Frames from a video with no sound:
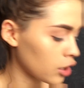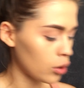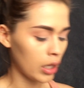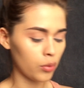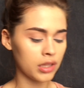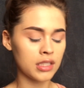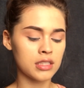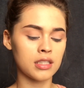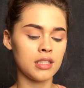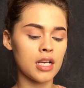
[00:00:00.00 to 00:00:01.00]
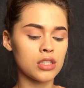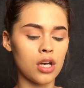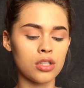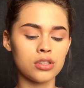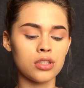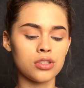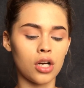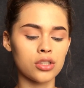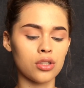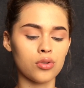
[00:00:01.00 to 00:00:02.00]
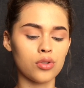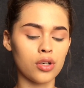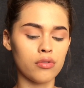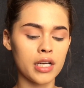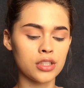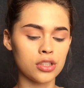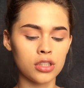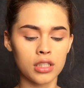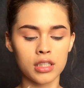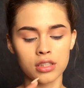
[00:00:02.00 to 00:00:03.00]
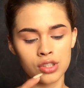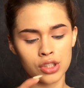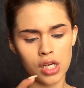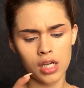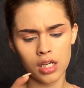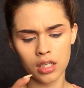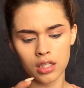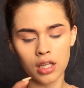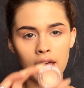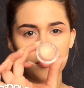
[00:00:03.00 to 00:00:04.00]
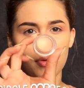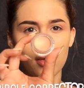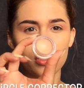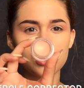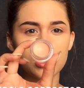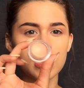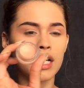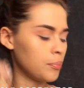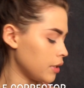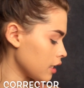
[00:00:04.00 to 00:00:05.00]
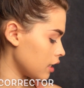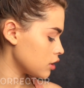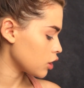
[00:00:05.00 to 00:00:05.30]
I'm going with this NYX Dark Circle Corrector in the shade Light Pale. It's just like a pinky